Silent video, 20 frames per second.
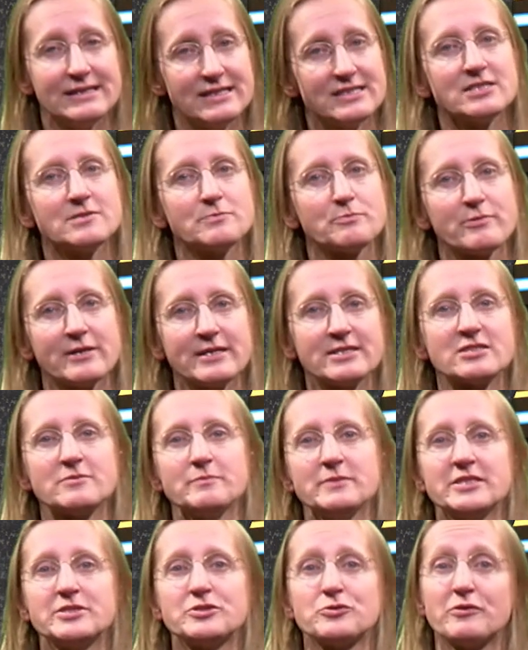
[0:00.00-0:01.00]
And this
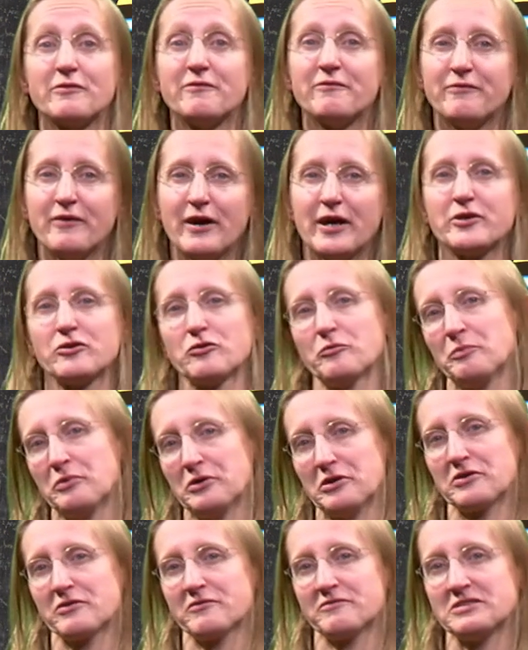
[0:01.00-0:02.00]
brings me to the
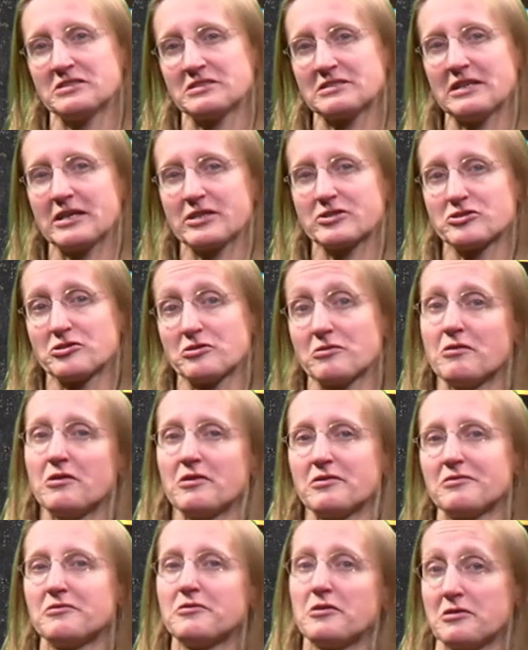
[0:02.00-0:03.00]
final part of this
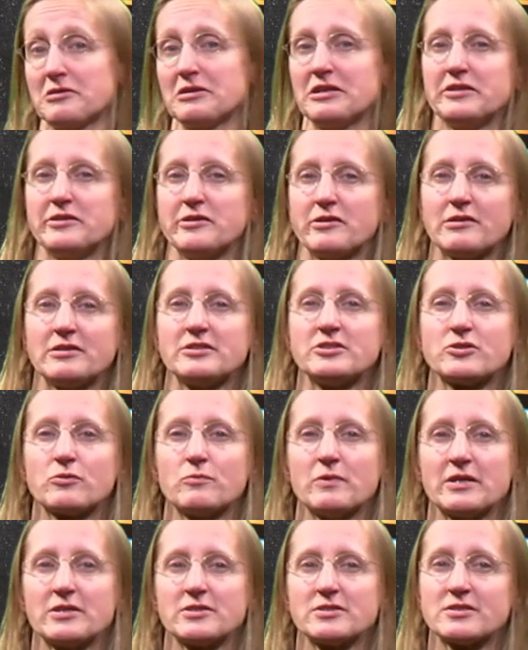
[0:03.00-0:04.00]
lecture on
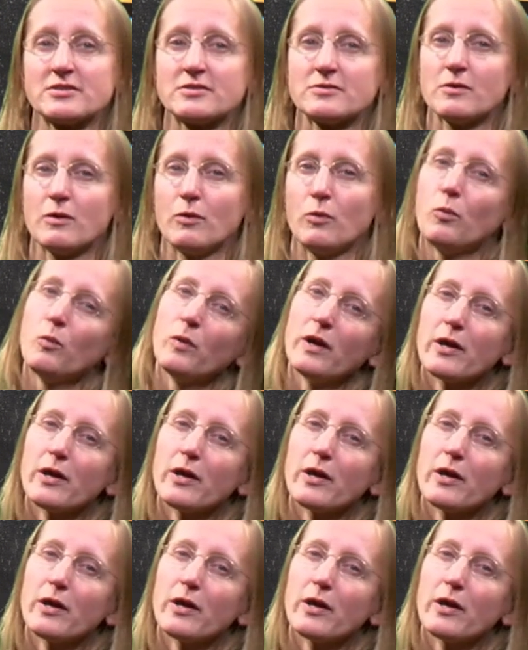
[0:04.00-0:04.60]
least squares